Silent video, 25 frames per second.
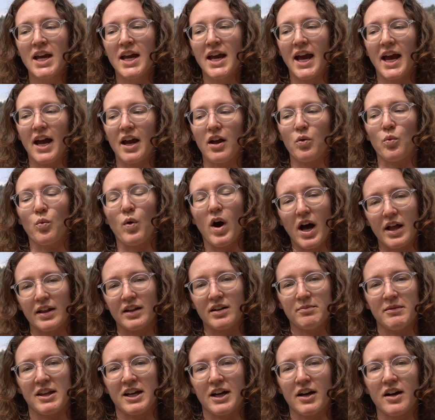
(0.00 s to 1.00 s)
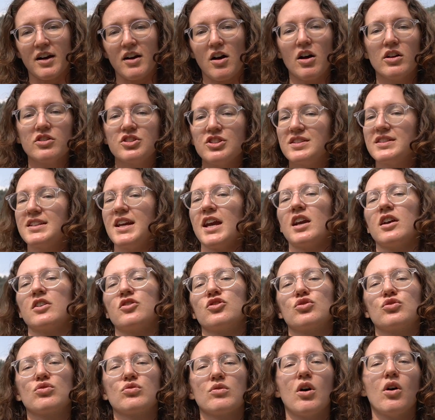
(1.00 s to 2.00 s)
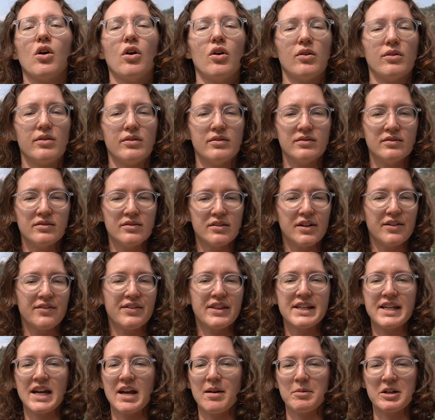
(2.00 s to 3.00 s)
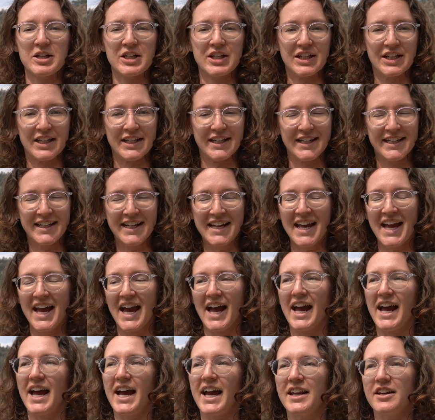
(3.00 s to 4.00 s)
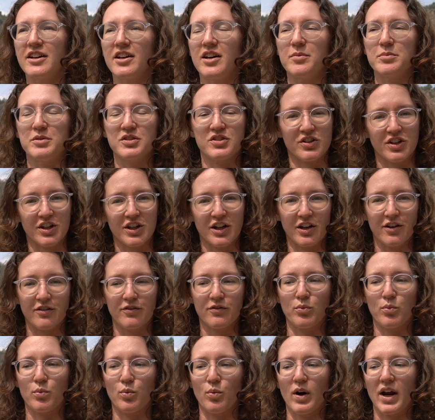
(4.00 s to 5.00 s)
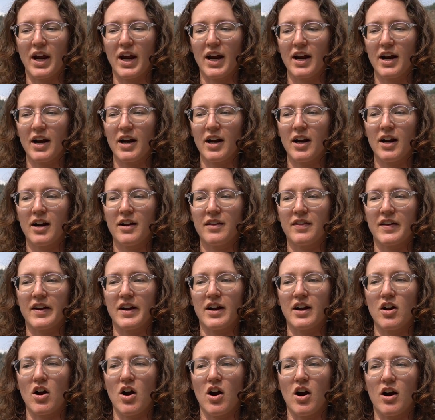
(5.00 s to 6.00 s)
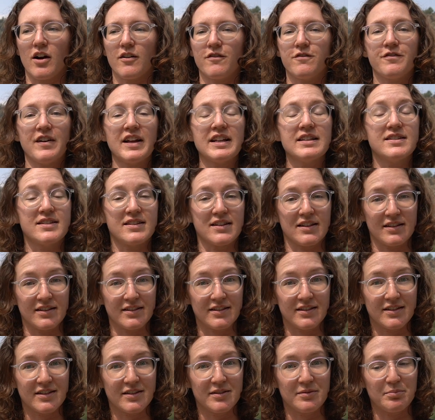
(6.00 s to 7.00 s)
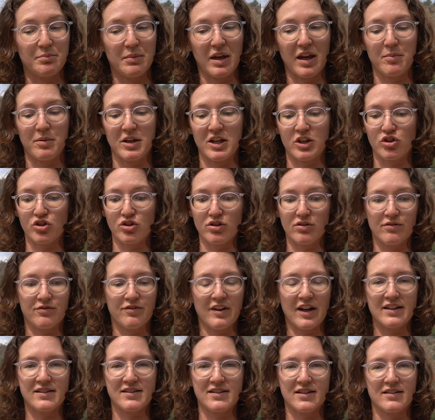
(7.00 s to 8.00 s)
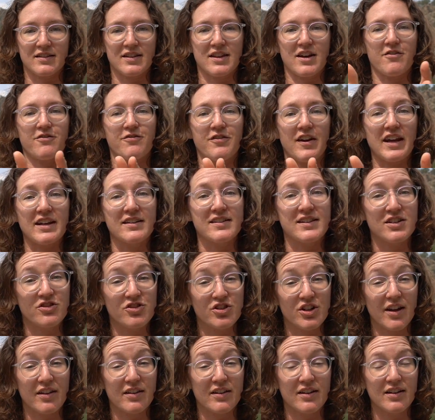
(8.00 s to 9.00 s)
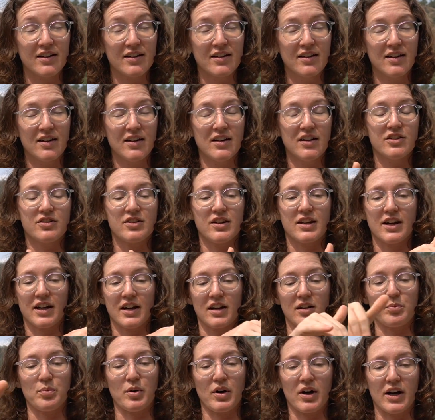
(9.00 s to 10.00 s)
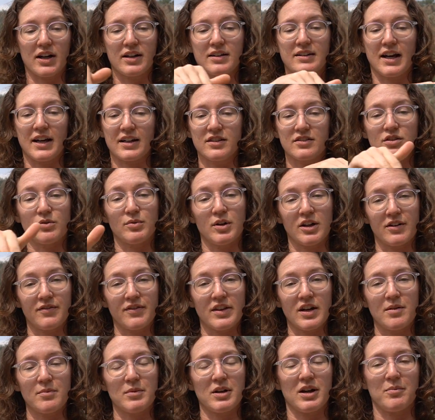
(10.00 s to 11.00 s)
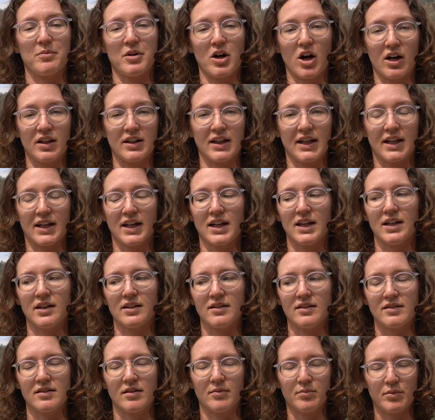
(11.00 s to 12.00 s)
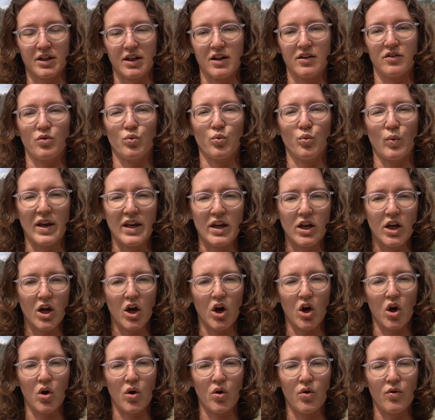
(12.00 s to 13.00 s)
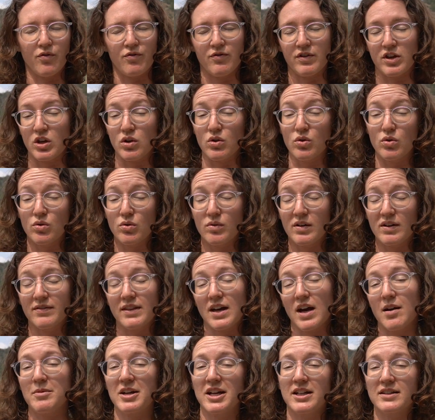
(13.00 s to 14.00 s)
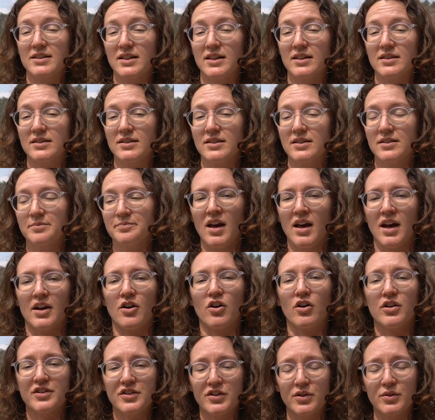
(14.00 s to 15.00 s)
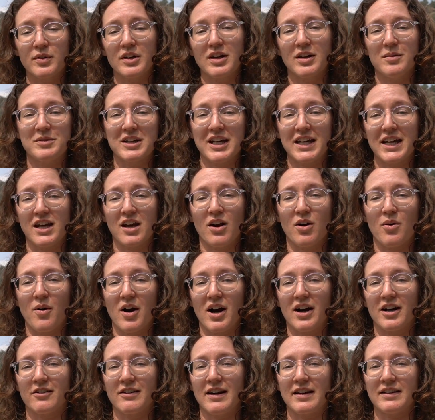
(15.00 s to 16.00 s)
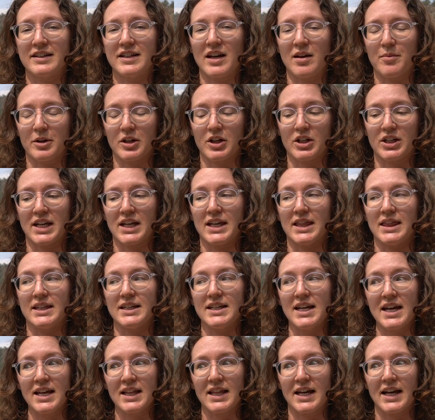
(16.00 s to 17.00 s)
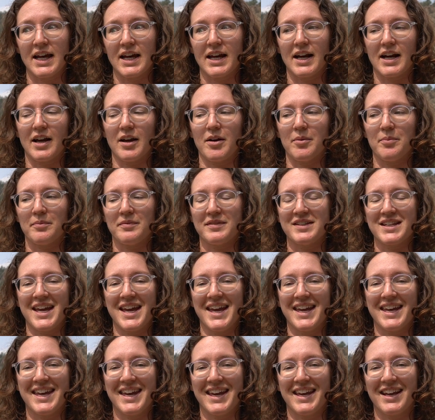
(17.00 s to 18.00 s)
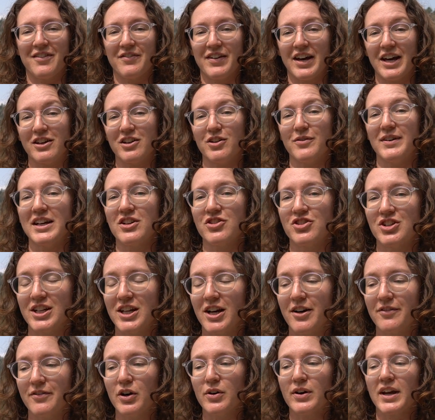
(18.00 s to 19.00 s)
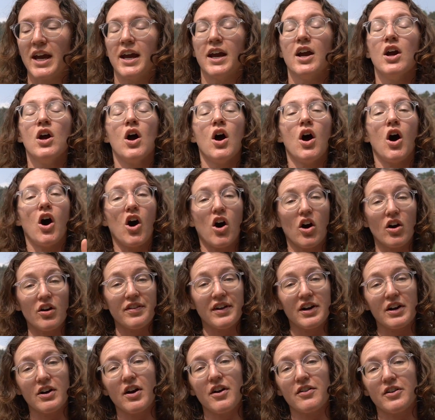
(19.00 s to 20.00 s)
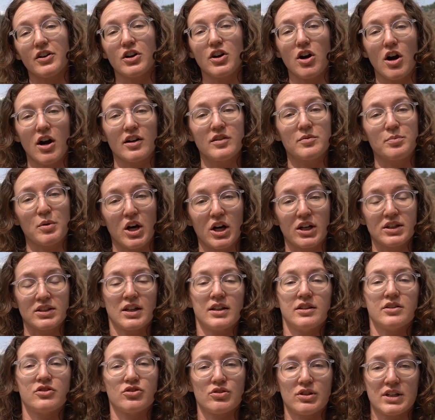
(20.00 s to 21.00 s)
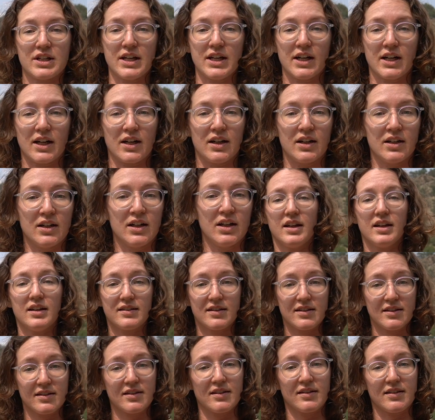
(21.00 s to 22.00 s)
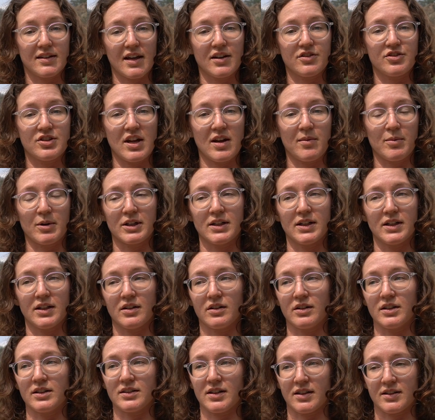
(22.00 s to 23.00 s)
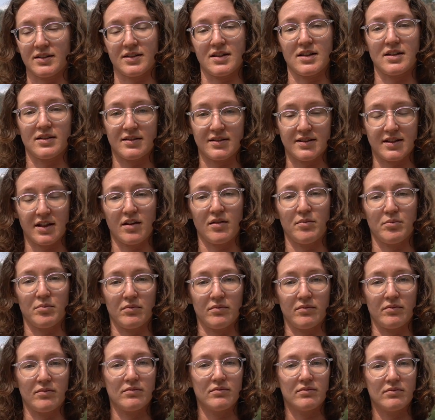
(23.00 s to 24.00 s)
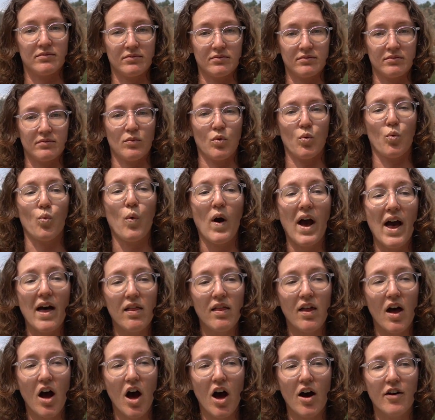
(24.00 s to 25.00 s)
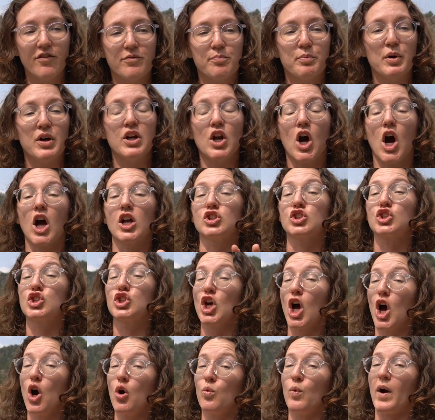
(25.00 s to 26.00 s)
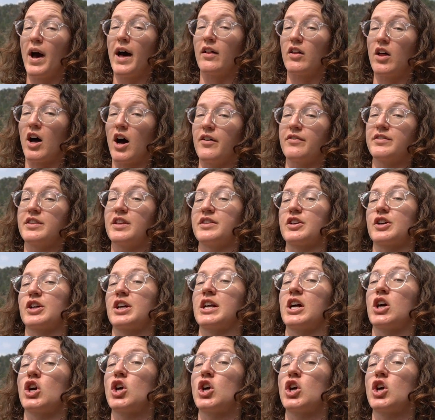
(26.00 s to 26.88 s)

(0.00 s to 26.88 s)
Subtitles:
And while I'm there, I'll just take a stroll of the neighborhood and observe where there are fences, maybe 2 fences that face each other, so that I could park next to one of them and I'm not like in somebody's window view, if that makes sense. And also when I'm taking a walk around the neighborhood in the daylight, I'm taking evaluation of, okay, are there other cars parked on the street here? Is this a sketch neighborhood, or does this seem well off, but not so well off that they're gonna